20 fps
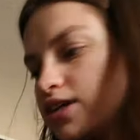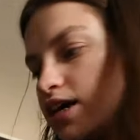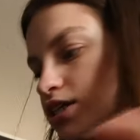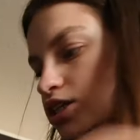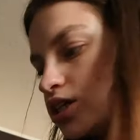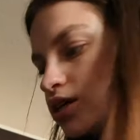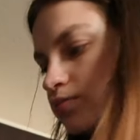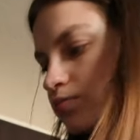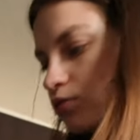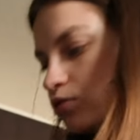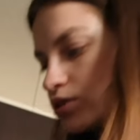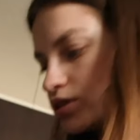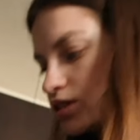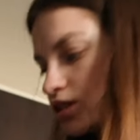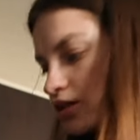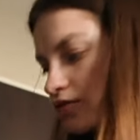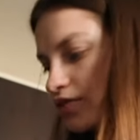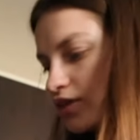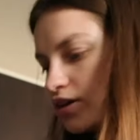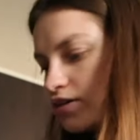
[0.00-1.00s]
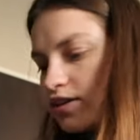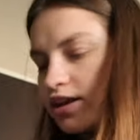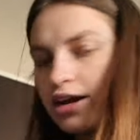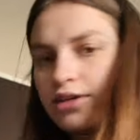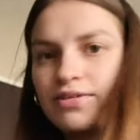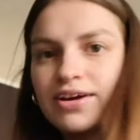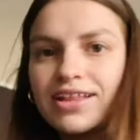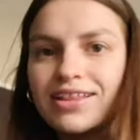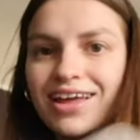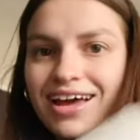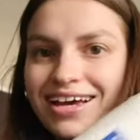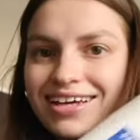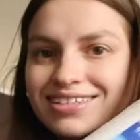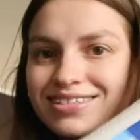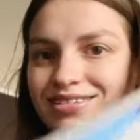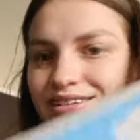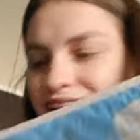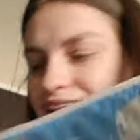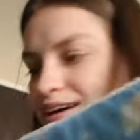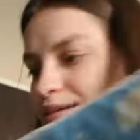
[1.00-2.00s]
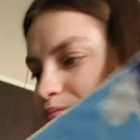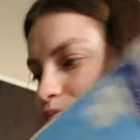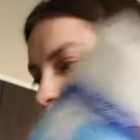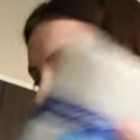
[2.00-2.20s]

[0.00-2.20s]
actually more stuff here than I realized. Um,